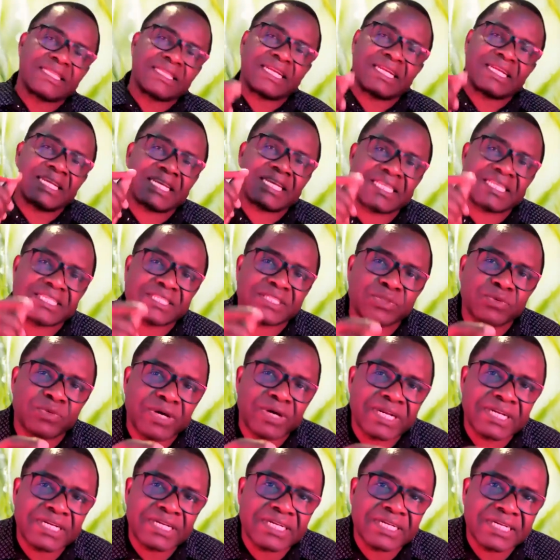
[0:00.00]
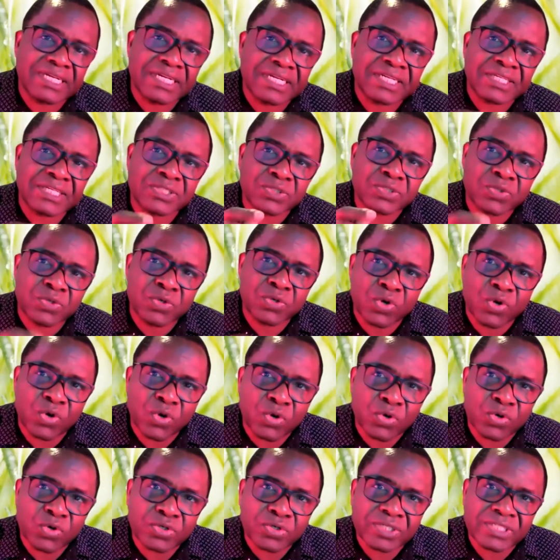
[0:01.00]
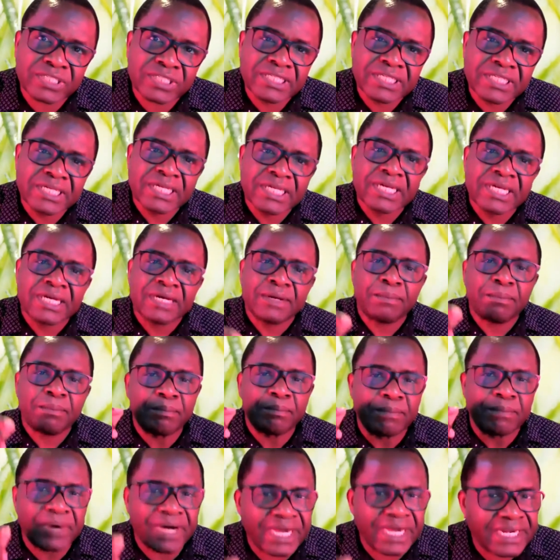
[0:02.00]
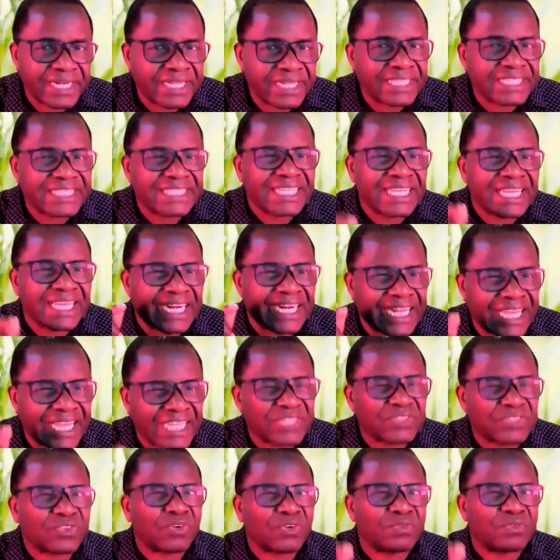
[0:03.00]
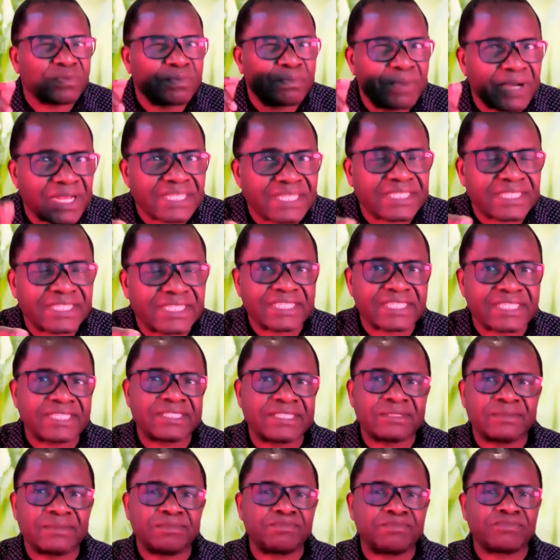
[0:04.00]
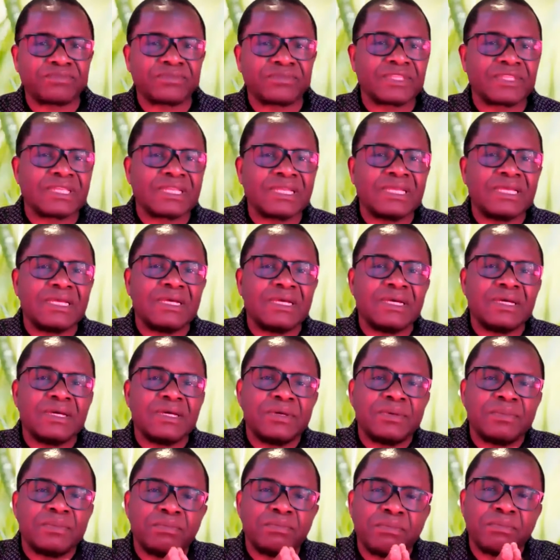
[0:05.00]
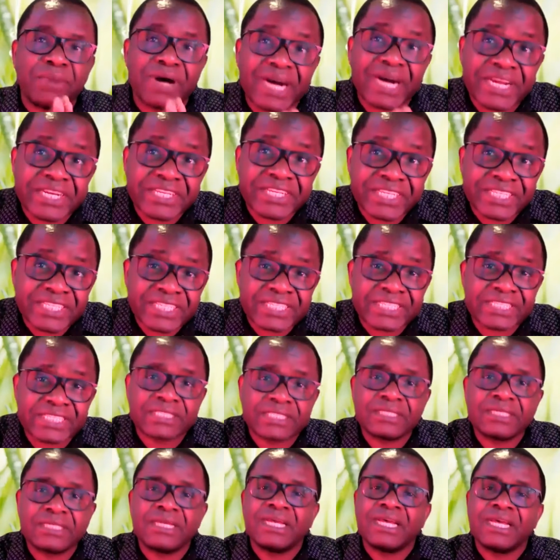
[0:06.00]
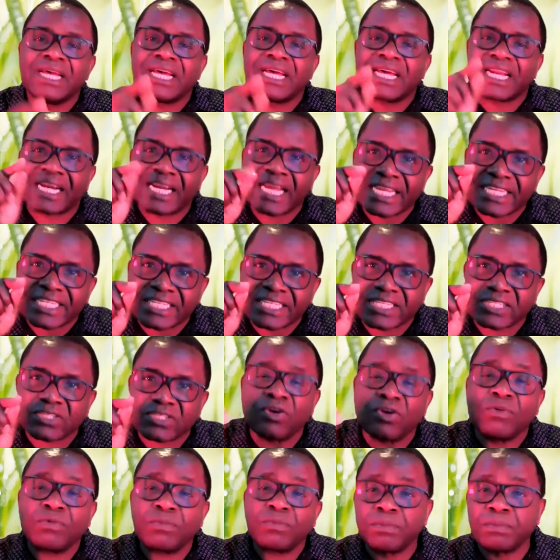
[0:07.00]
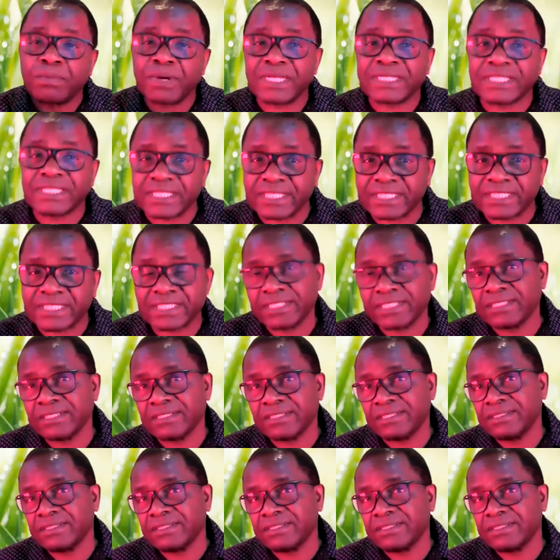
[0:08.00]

The next one is called marriage rite of passage. Marriage rite of passage.